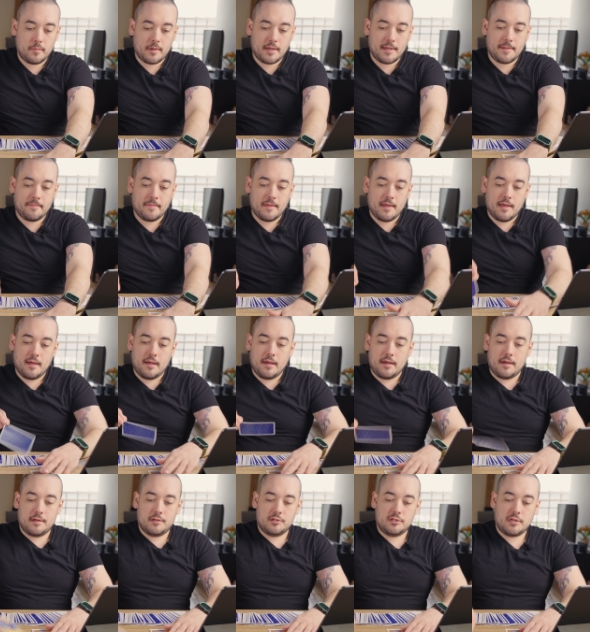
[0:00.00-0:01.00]
But
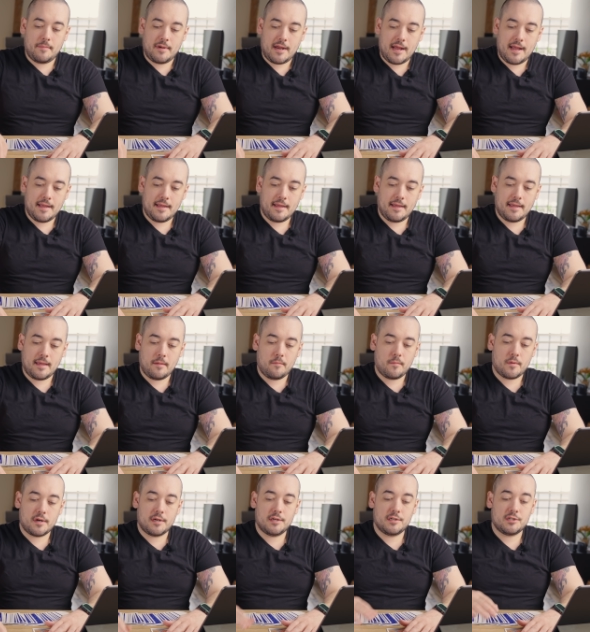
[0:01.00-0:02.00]
uh, Gemini, again,
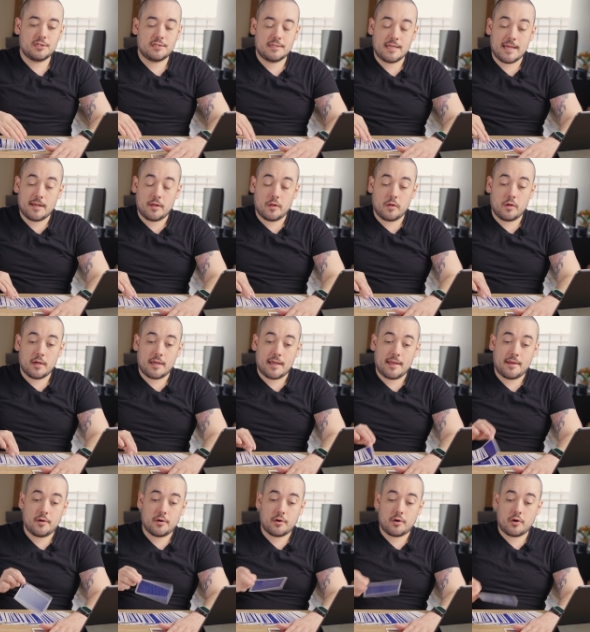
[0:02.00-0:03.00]
we're going to just take a look at
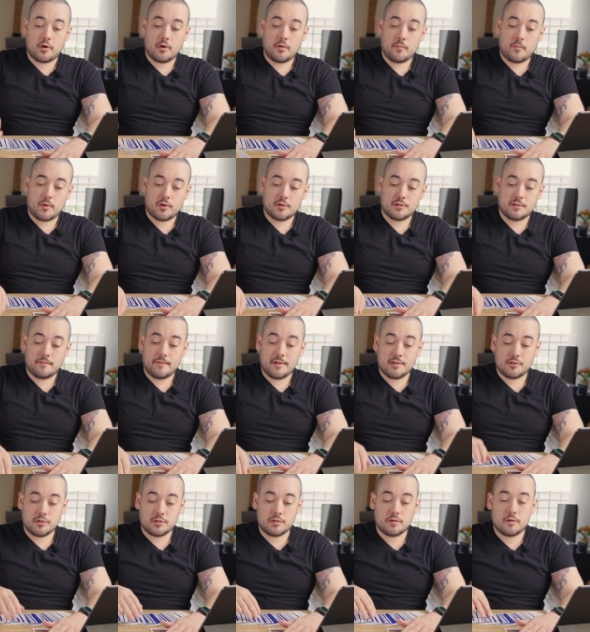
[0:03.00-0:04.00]
your current person of
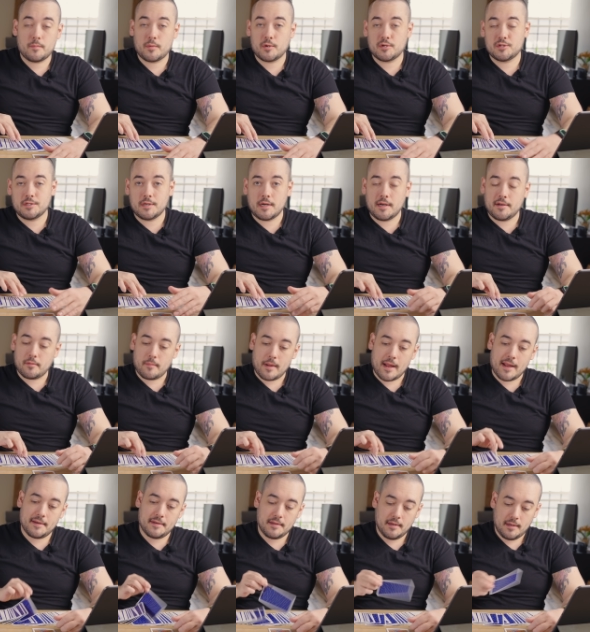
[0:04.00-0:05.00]
interest or the person on your
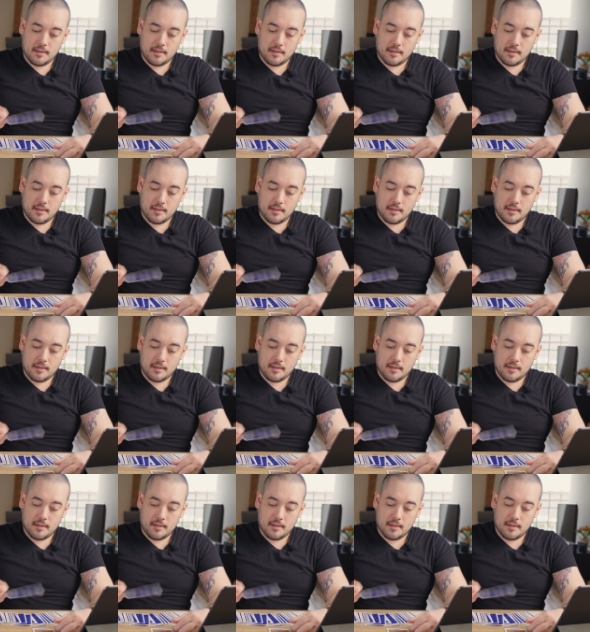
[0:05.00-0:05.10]
mind.